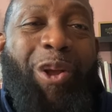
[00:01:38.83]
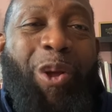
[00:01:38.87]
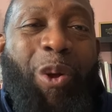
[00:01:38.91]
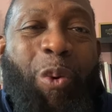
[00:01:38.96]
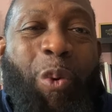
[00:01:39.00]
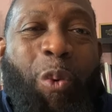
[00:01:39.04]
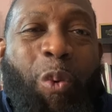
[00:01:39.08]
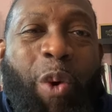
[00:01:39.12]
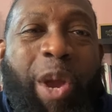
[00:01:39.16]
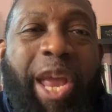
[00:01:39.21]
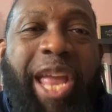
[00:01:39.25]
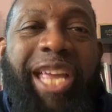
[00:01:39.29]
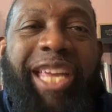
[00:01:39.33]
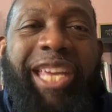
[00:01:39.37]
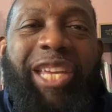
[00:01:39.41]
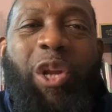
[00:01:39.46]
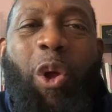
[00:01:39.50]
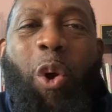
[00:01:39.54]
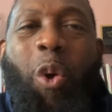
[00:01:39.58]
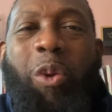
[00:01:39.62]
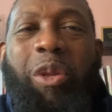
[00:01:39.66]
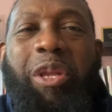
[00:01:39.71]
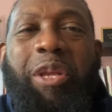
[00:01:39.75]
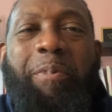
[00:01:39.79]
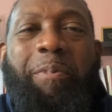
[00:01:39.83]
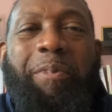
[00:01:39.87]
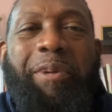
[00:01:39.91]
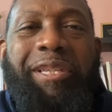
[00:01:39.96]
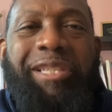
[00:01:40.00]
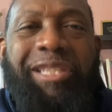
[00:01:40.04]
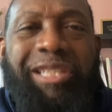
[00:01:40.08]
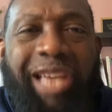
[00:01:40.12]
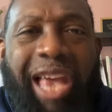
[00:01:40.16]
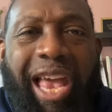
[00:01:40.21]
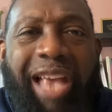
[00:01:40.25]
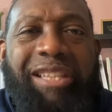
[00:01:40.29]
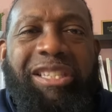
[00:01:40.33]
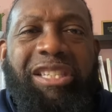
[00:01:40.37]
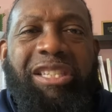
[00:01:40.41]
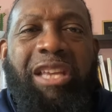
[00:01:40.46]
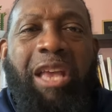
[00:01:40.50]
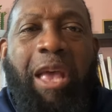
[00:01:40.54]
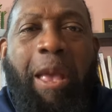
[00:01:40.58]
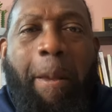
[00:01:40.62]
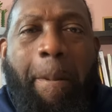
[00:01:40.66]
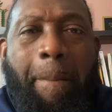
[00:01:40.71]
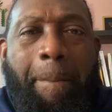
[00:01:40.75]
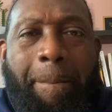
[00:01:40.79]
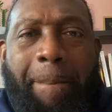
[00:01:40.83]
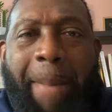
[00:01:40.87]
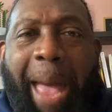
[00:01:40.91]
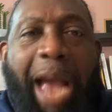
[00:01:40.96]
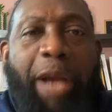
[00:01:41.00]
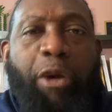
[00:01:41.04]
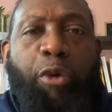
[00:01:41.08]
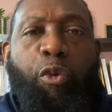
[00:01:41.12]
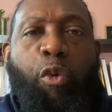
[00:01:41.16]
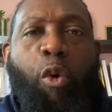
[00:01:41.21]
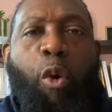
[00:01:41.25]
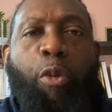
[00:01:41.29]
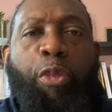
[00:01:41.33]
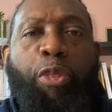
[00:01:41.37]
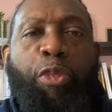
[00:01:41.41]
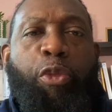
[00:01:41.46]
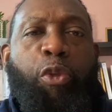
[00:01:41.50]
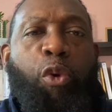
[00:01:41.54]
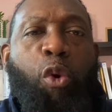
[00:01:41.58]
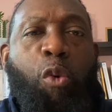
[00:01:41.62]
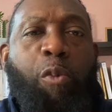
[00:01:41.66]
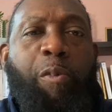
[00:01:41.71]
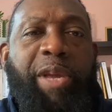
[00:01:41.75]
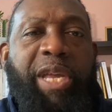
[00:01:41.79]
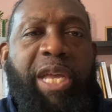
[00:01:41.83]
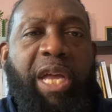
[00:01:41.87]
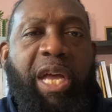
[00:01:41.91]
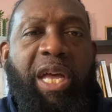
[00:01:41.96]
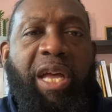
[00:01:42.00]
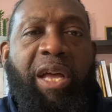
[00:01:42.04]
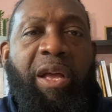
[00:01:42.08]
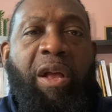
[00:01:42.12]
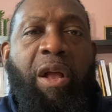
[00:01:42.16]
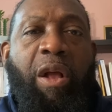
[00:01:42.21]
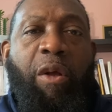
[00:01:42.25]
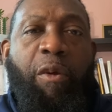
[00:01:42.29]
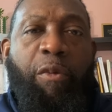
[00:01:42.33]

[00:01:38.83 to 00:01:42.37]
we can only possess macrothumia,